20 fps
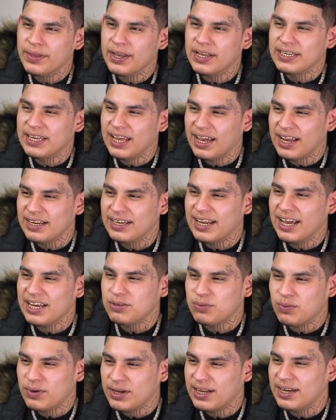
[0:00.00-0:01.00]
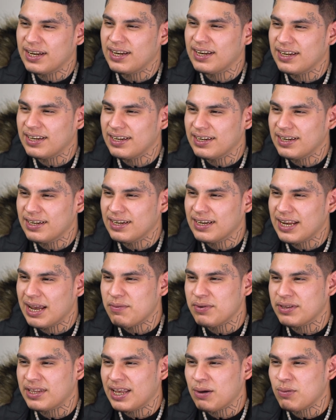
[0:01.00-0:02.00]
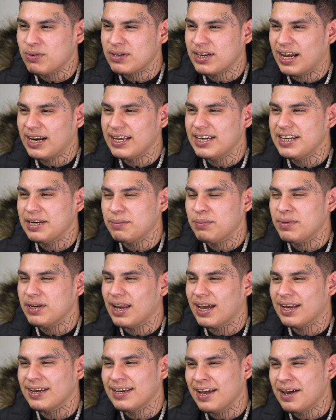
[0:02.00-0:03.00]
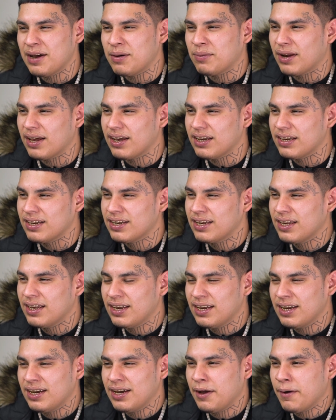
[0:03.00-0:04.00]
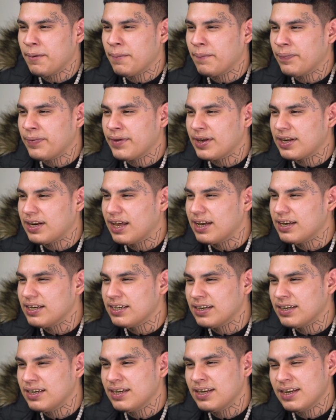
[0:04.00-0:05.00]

that's when everything was kind of hitting me like, damn, like you